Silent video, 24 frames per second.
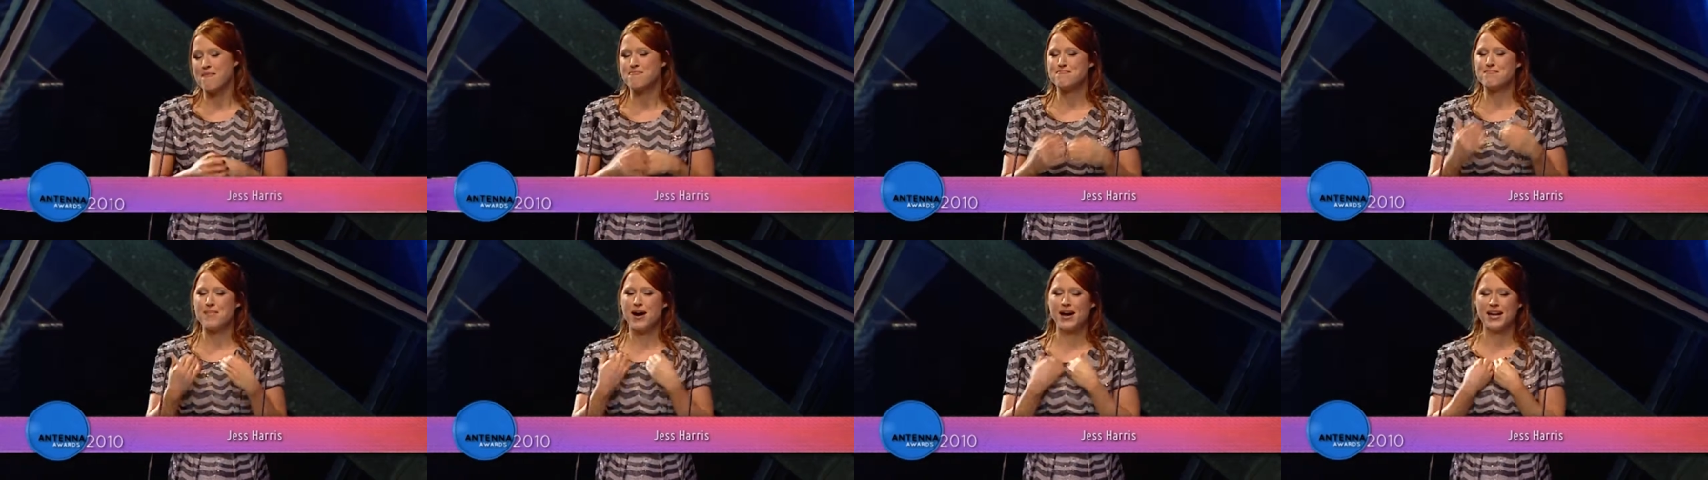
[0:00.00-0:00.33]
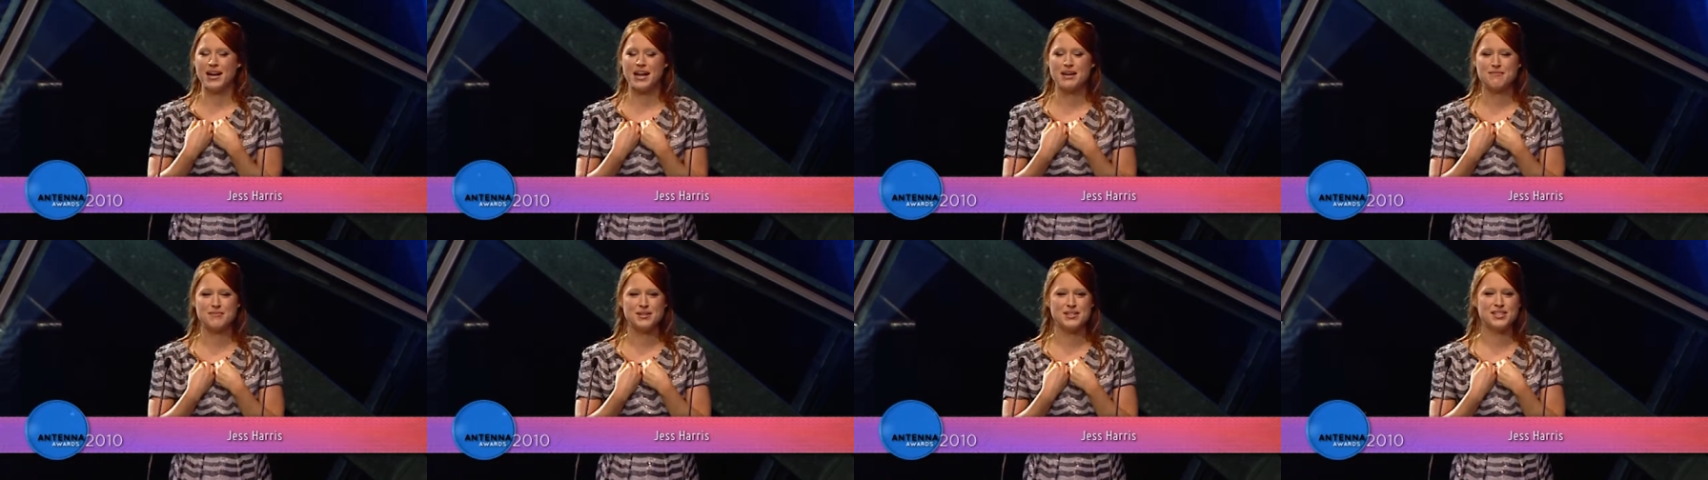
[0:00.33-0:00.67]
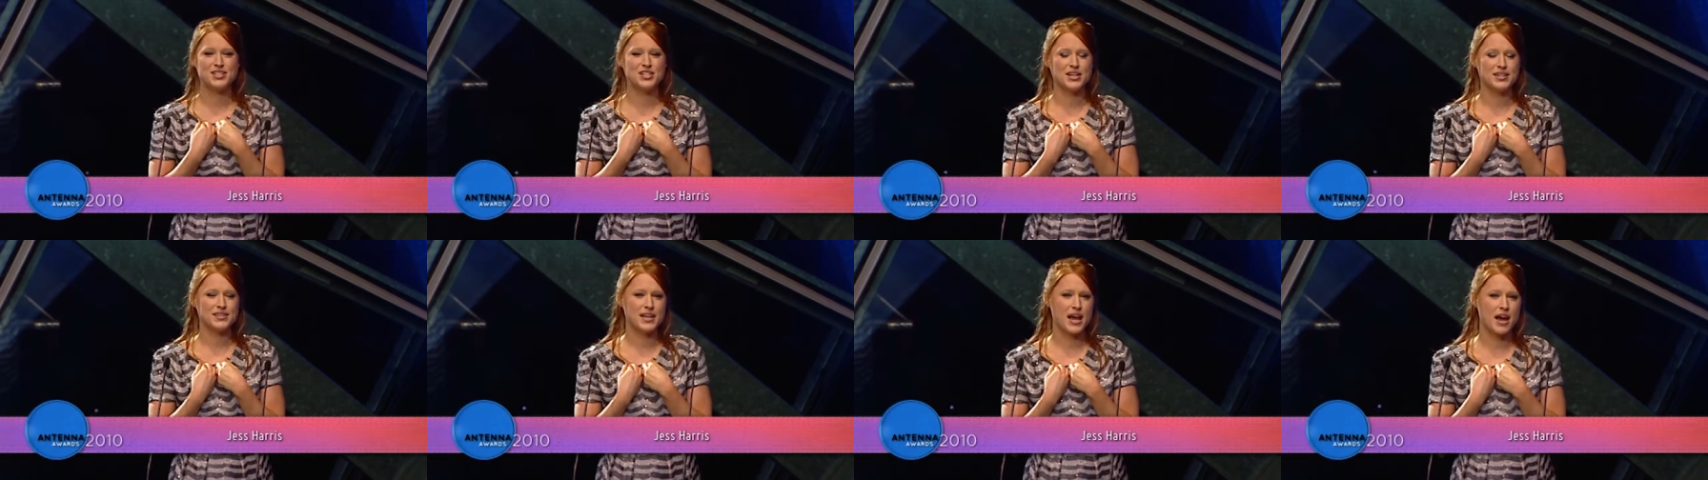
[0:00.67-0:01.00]
My name
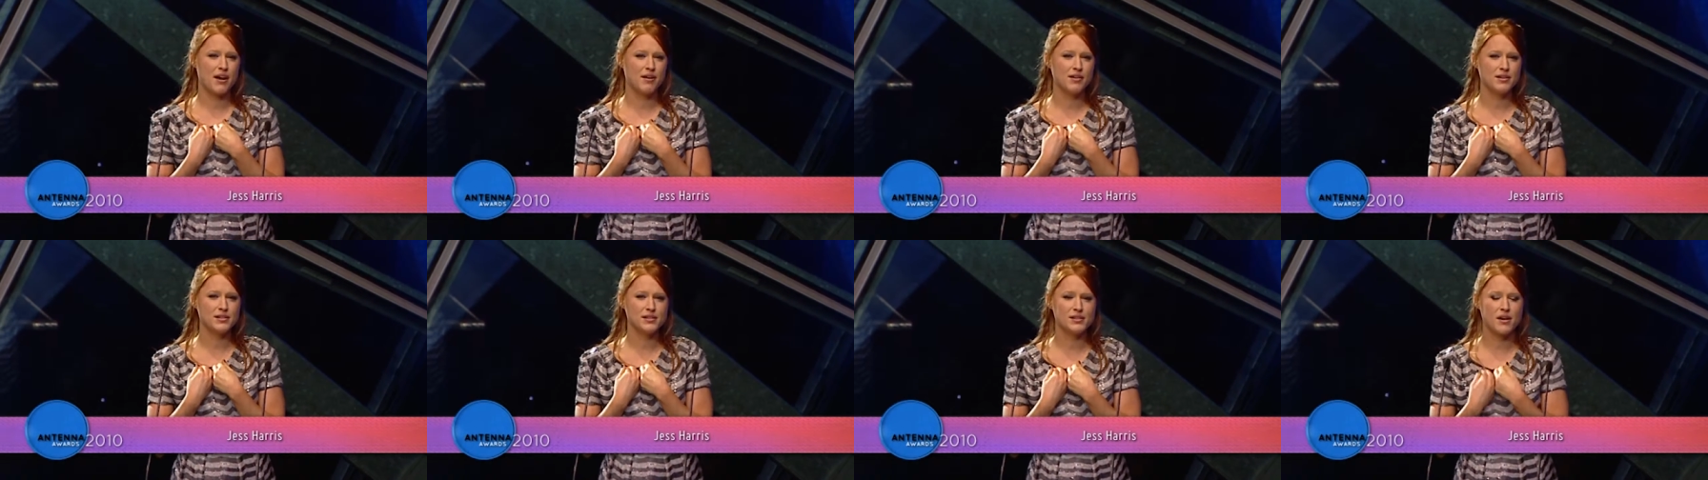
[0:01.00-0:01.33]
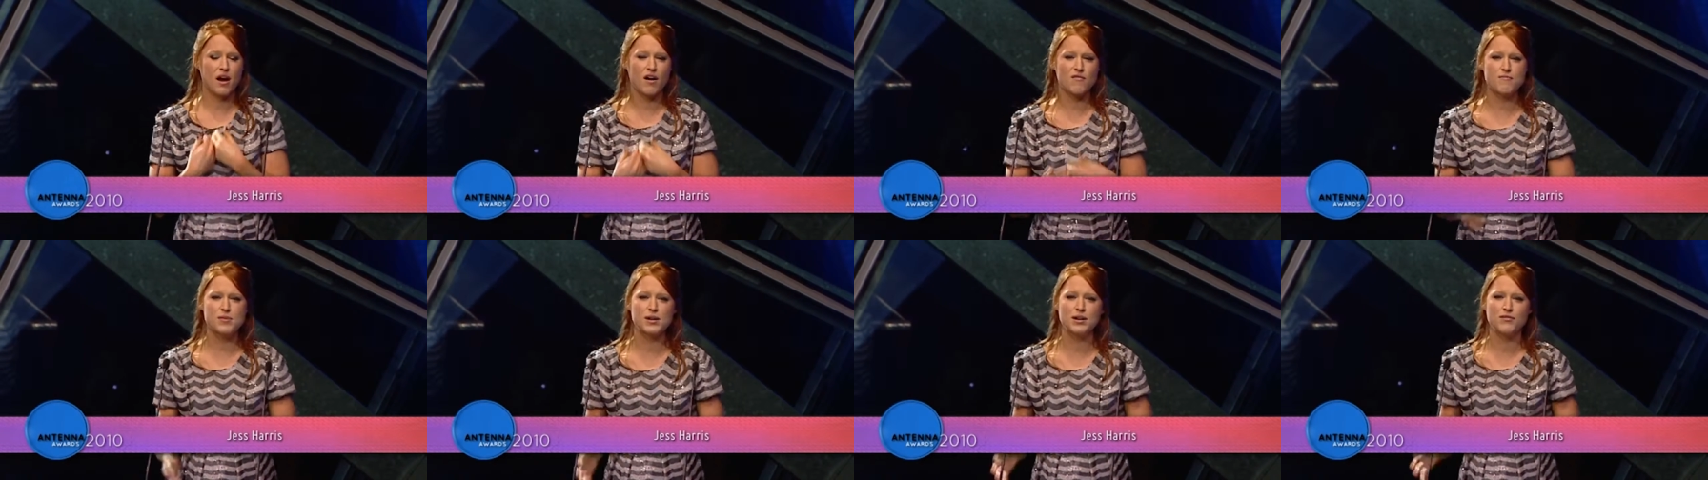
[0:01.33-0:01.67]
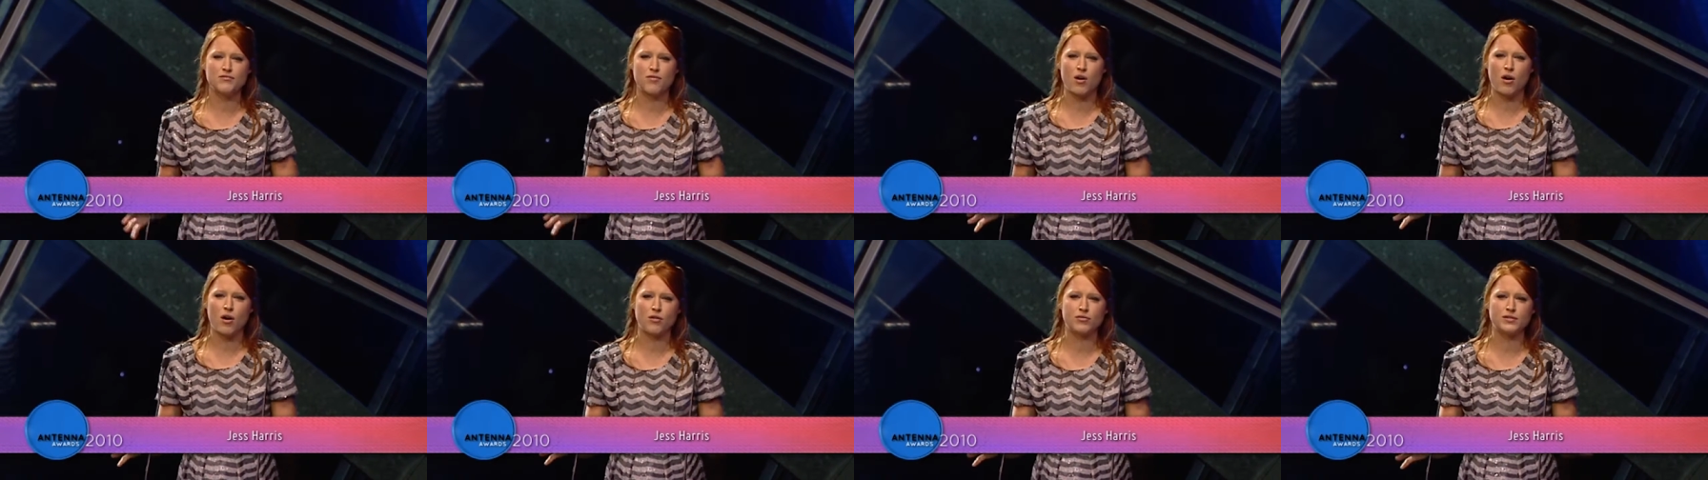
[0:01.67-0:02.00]
is Jess Harris. I've been
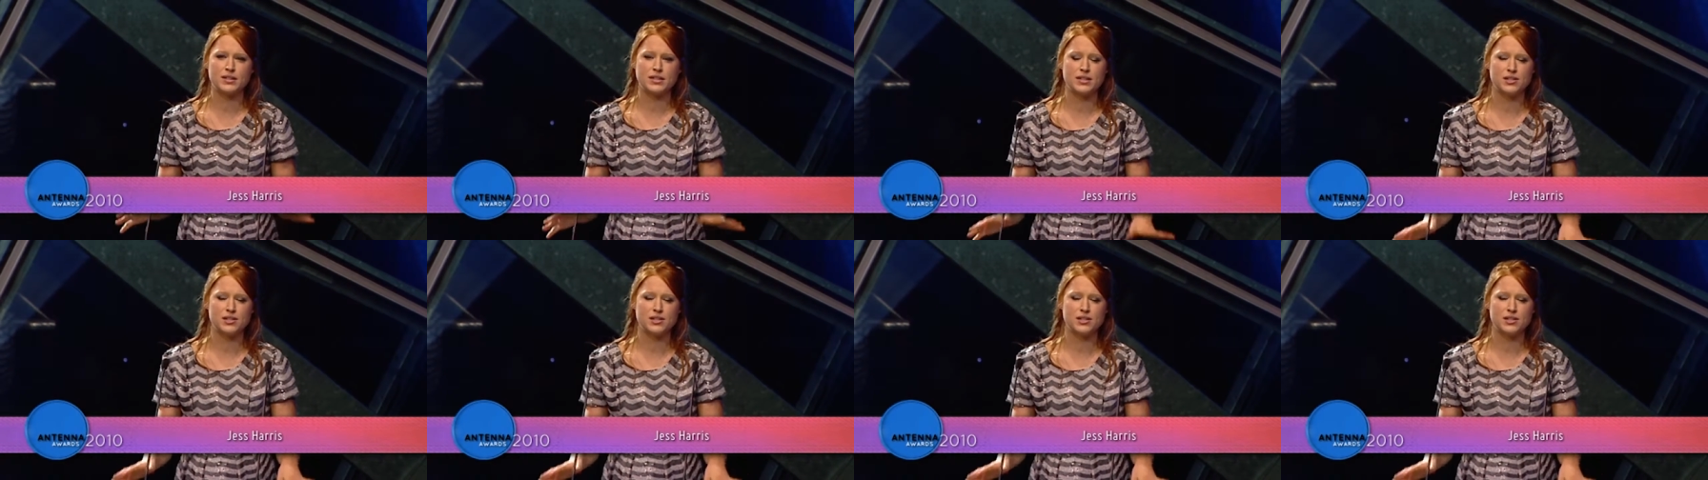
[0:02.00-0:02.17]
involved